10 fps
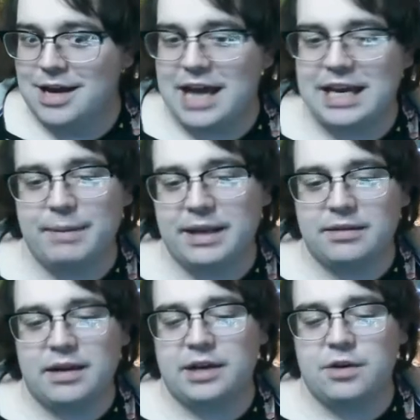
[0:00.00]
And I mean,
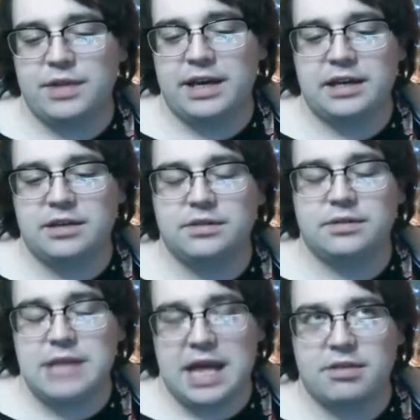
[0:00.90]
I know they didn't
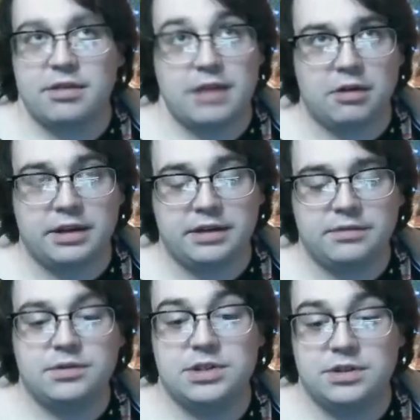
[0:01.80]
necessarily,
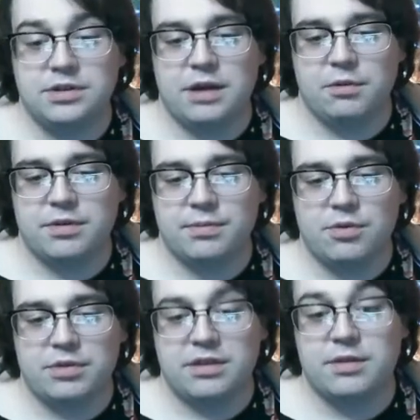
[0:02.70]
it was
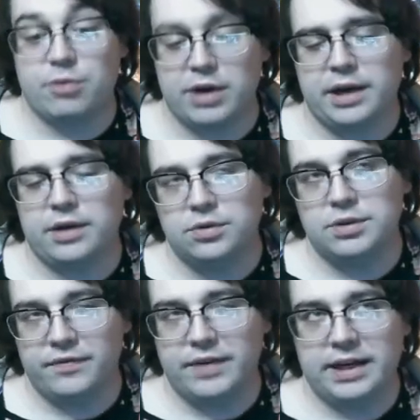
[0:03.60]
mostly Sabrina who
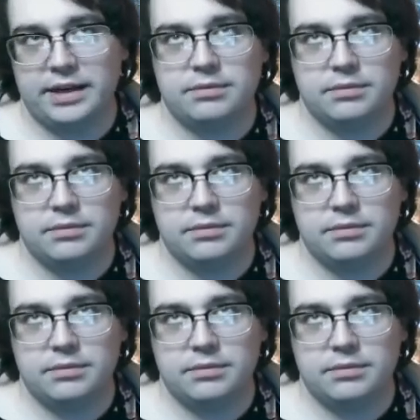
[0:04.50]
defeated